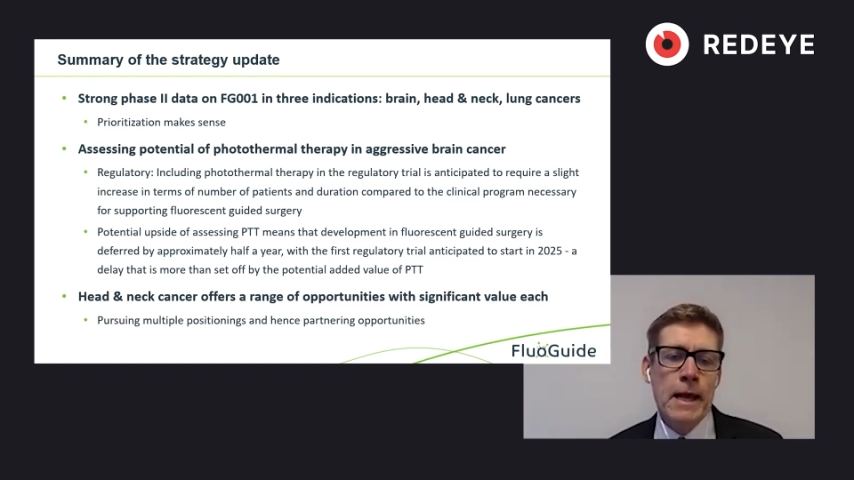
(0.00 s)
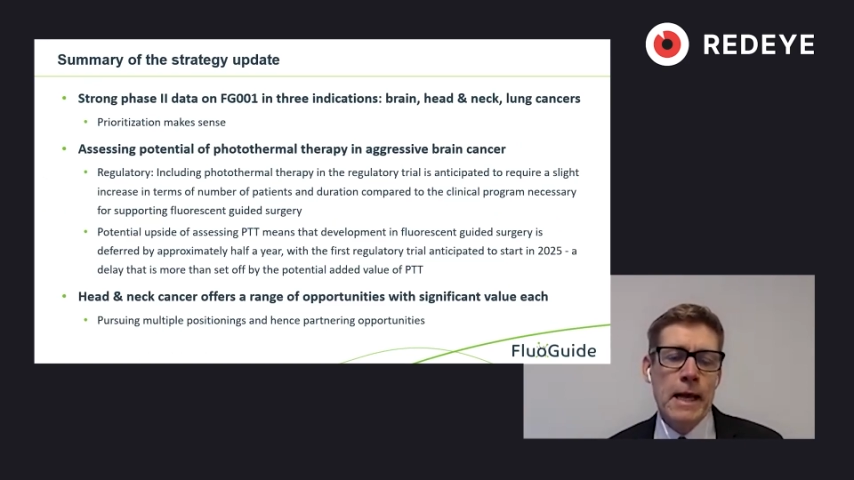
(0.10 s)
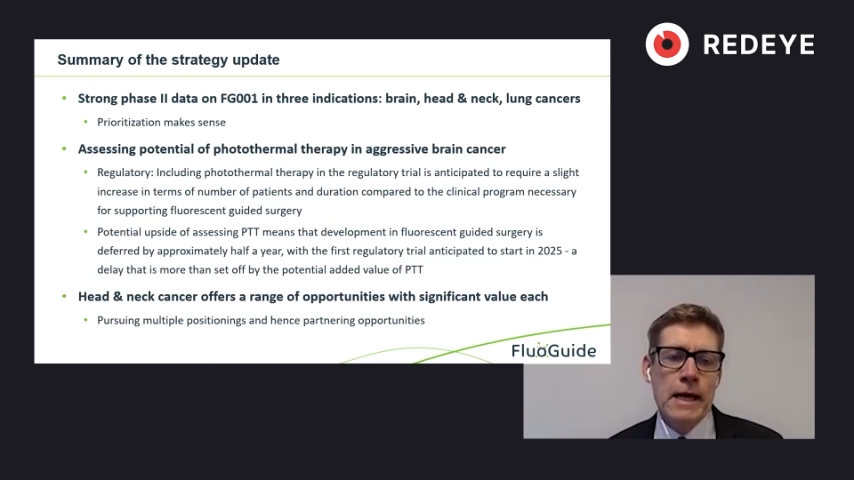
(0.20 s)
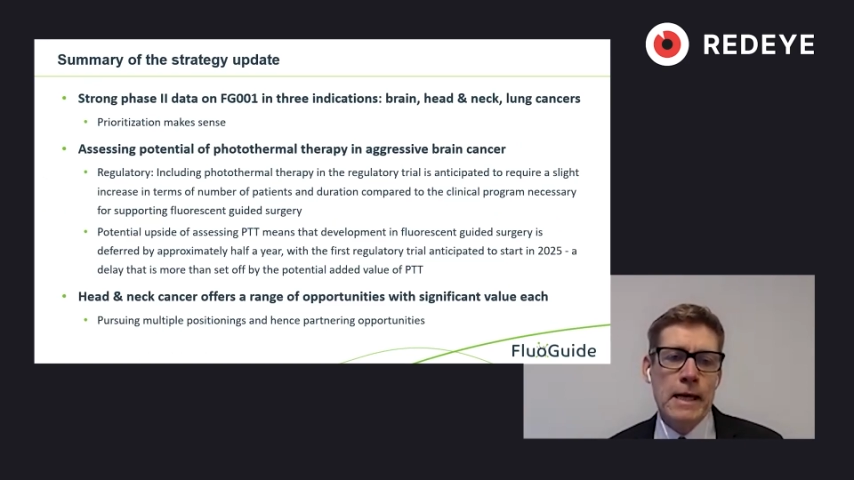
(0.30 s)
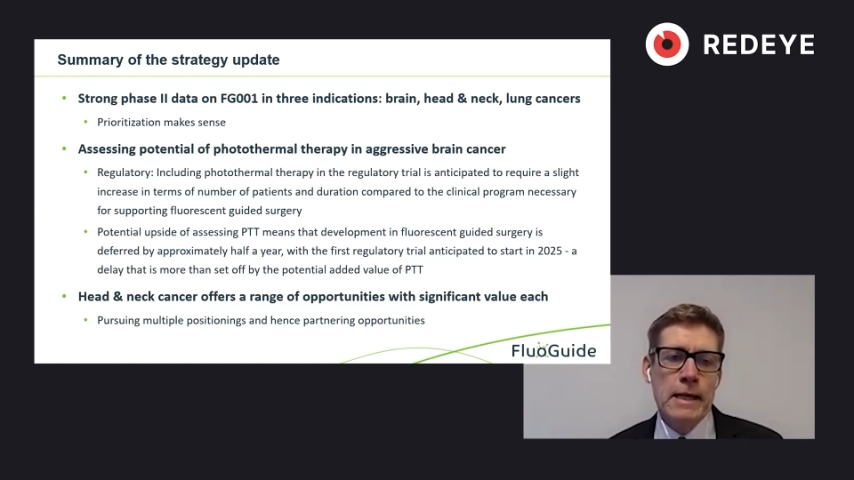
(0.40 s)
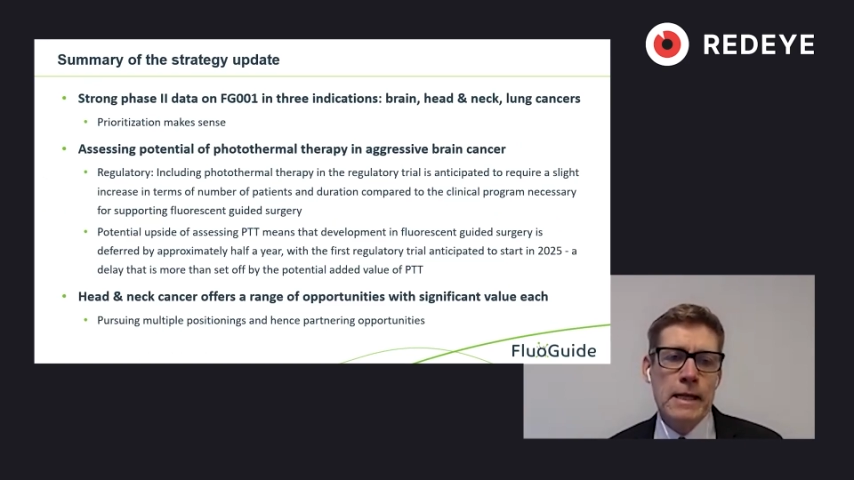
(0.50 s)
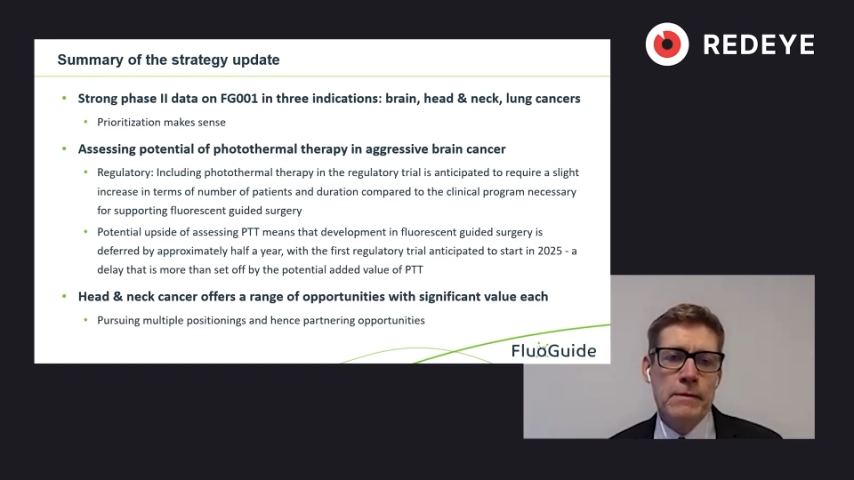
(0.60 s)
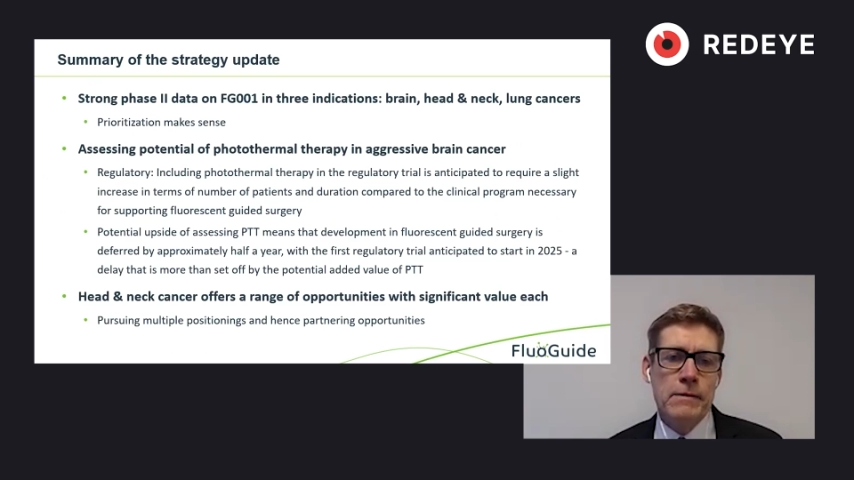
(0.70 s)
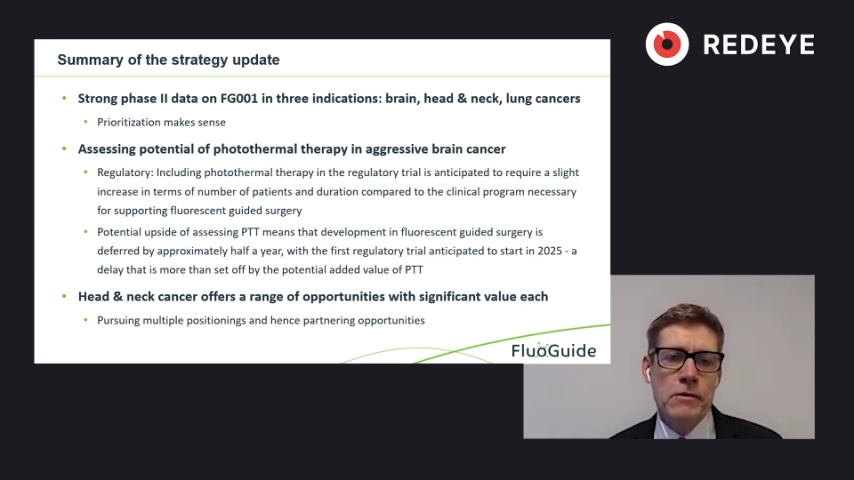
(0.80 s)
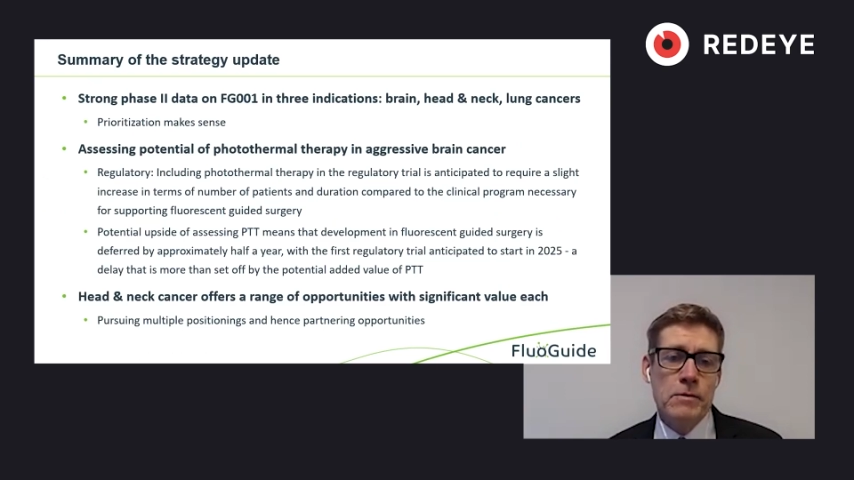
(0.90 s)
that
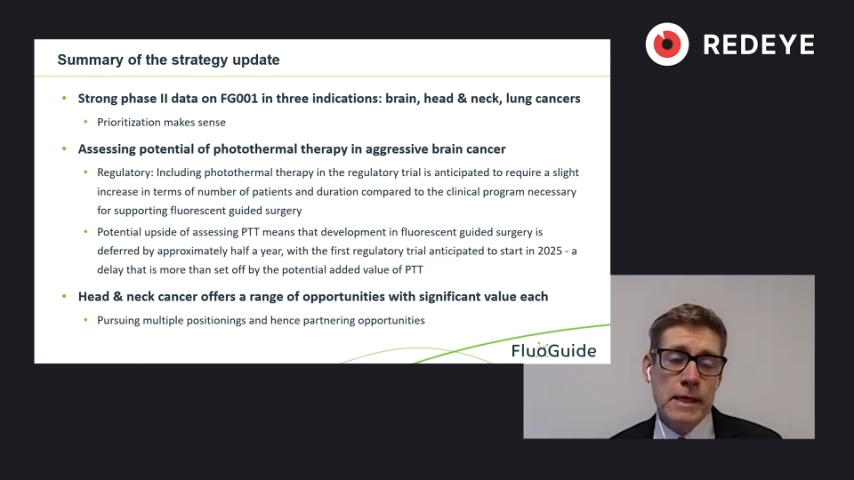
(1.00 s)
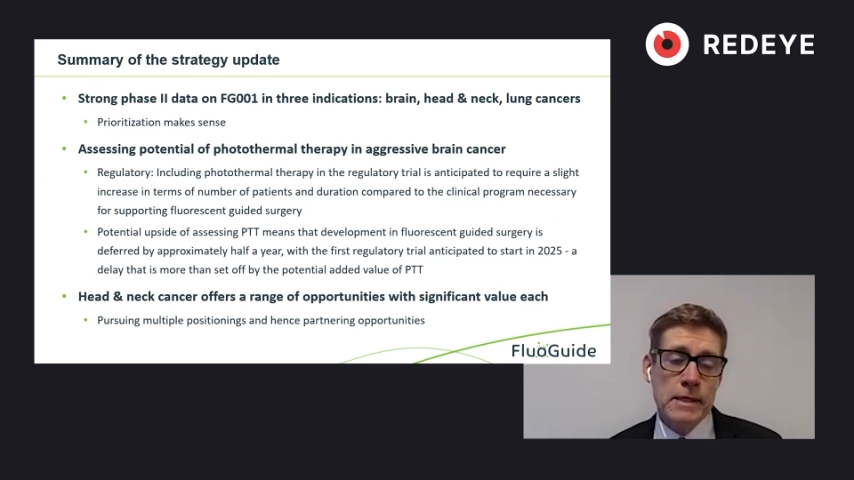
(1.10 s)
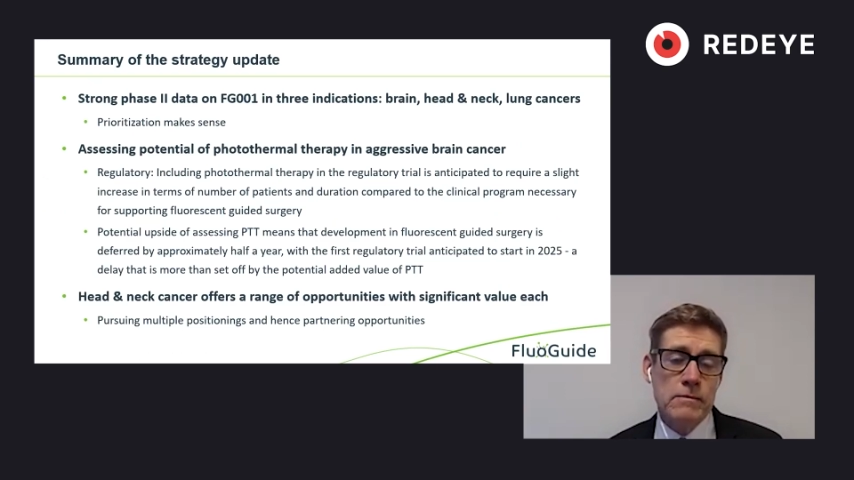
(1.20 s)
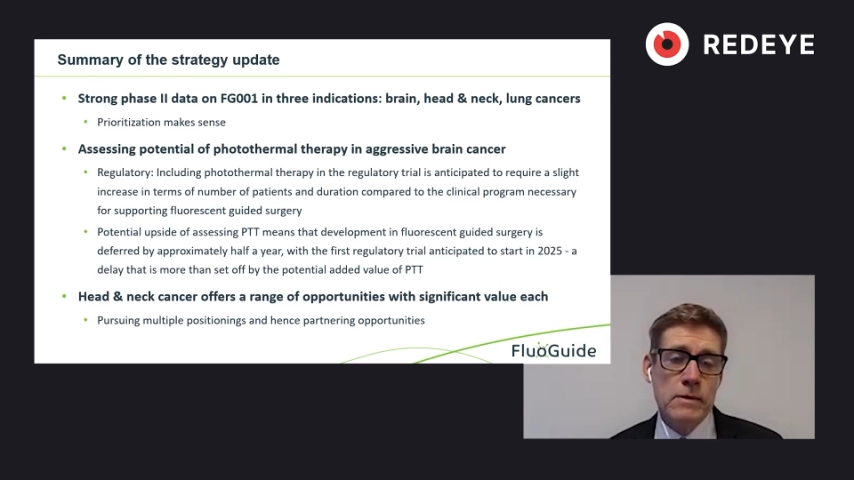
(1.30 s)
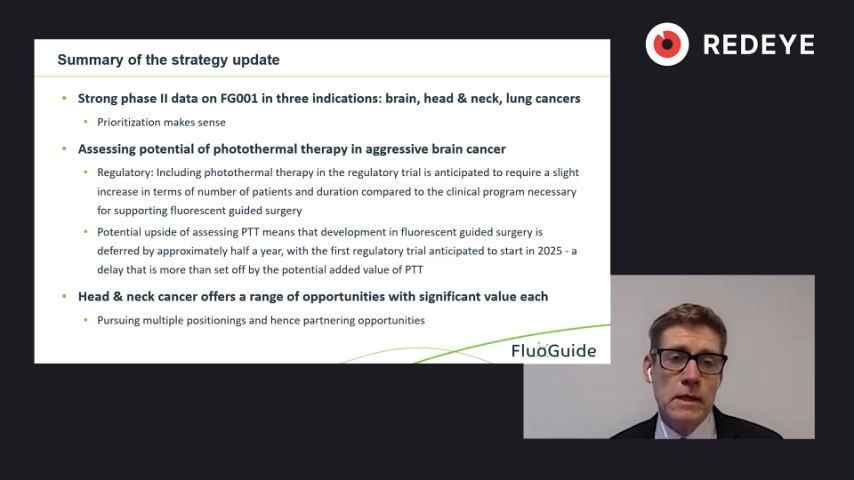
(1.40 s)
we was blessed with